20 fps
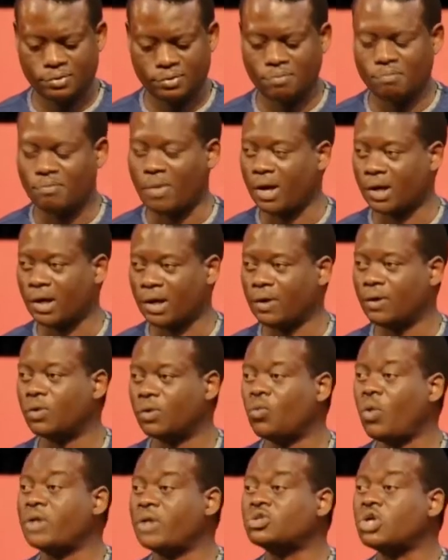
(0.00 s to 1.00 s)
My God.
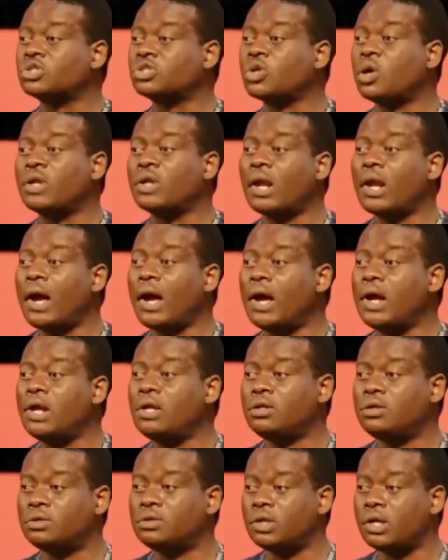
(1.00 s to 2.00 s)
we're just
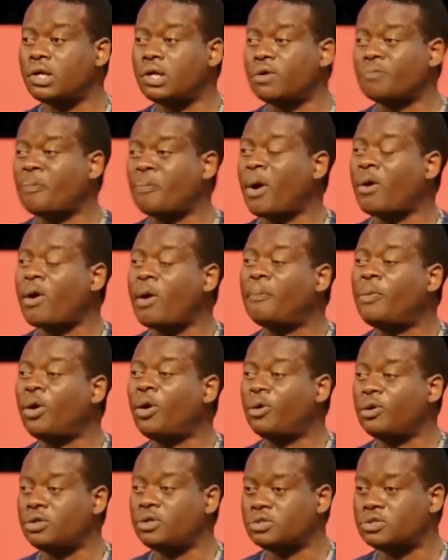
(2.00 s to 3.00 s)
underlining the
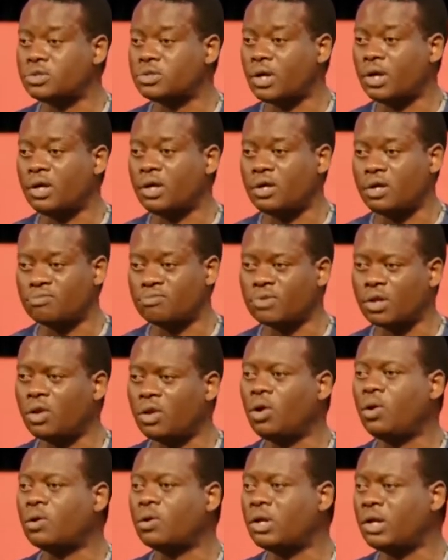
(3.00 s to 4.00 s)
PowerPoint. Uh, if the
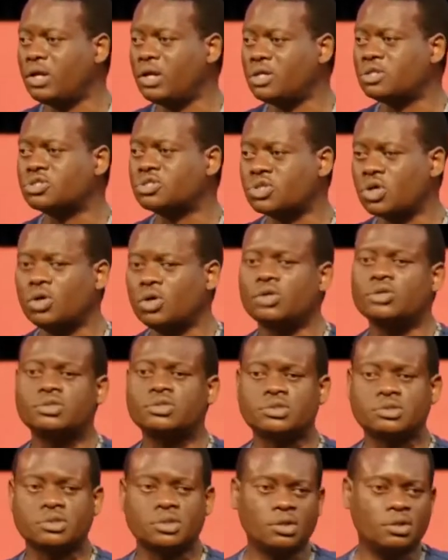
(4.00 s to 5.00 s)
Lord leads
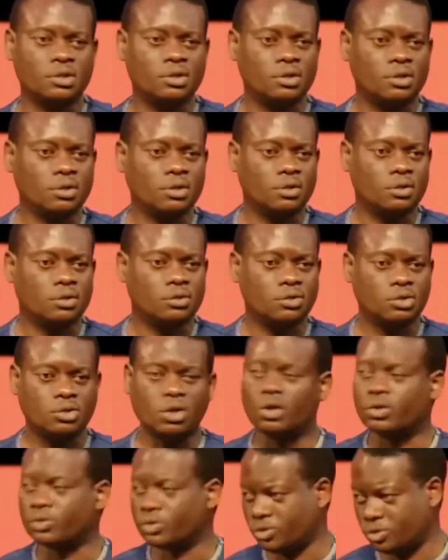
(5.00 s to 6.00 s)
us,
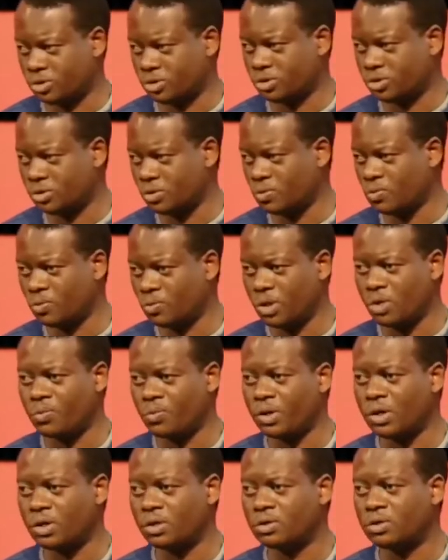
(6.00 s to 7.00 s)
thus we
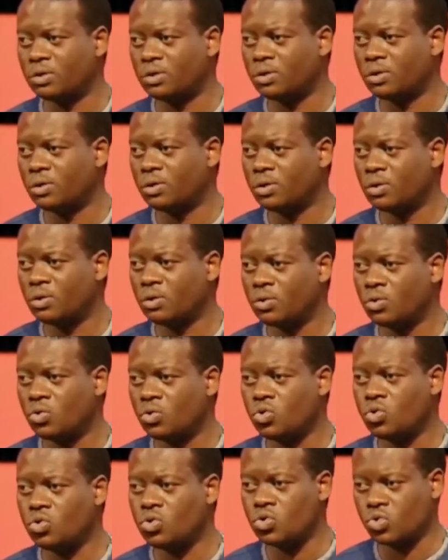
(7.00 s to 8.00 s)
will
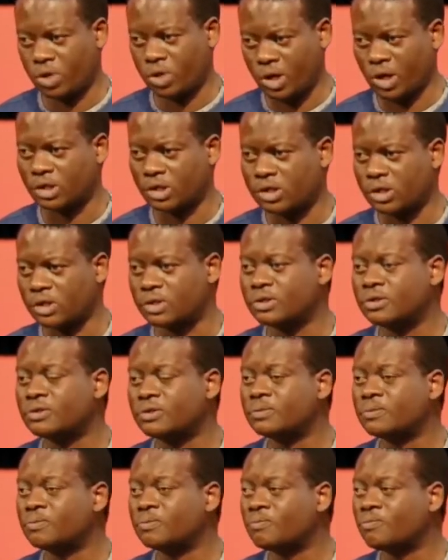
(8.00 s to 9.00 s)
look at it.
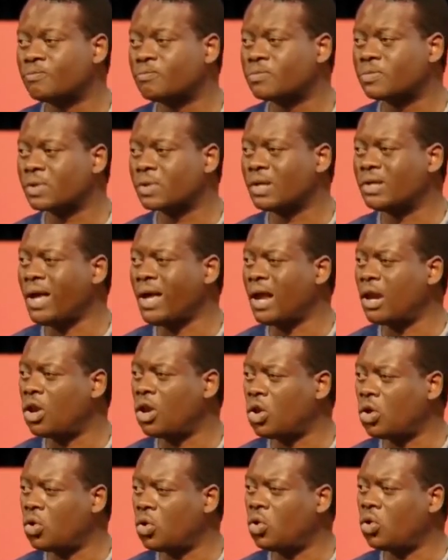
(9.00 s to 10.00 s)
Their
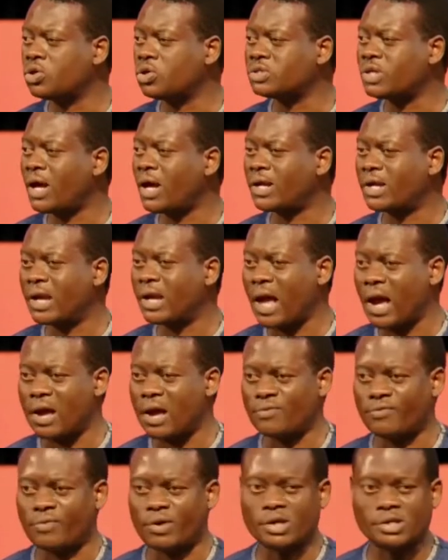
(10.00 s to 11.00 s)
laws are
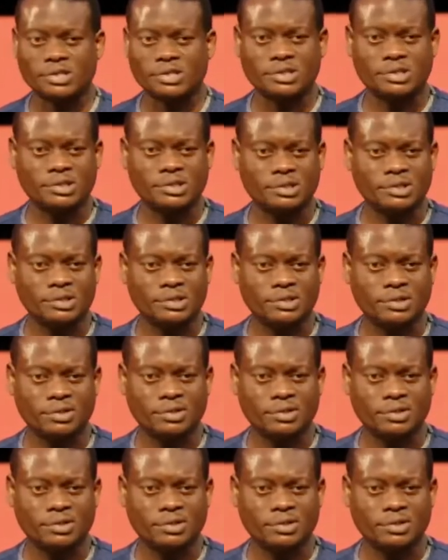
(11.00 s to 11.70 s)
diverse.